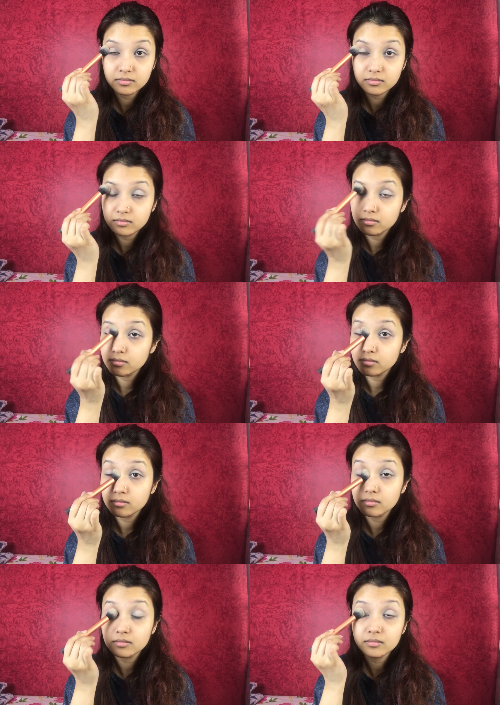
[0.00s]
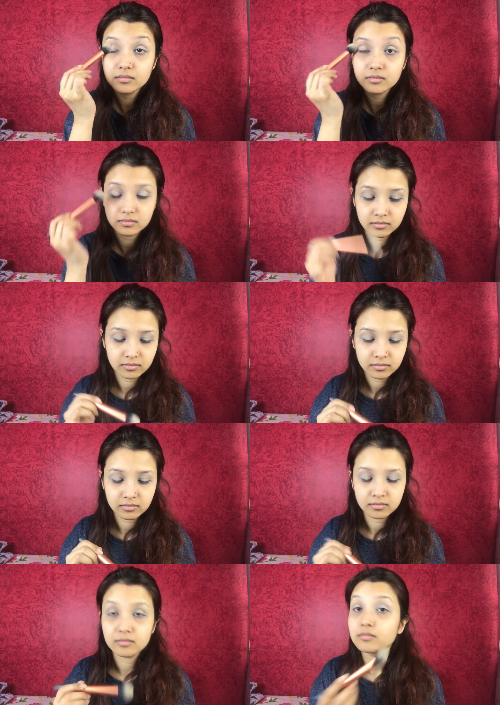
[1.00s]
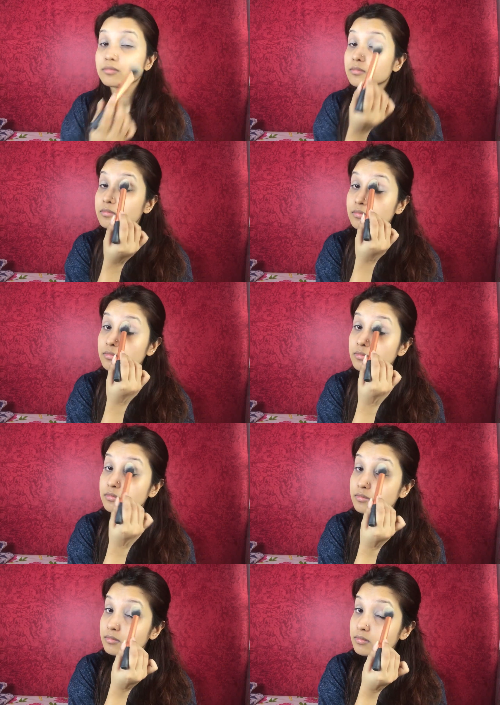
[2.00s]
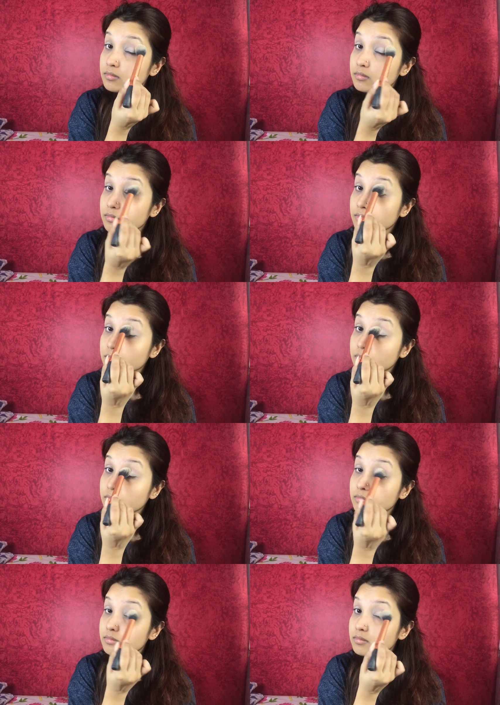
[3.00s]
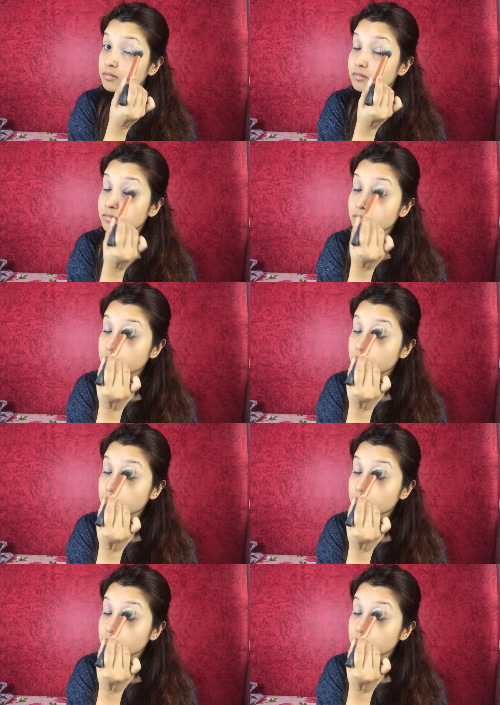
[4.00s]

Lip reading: [no speech]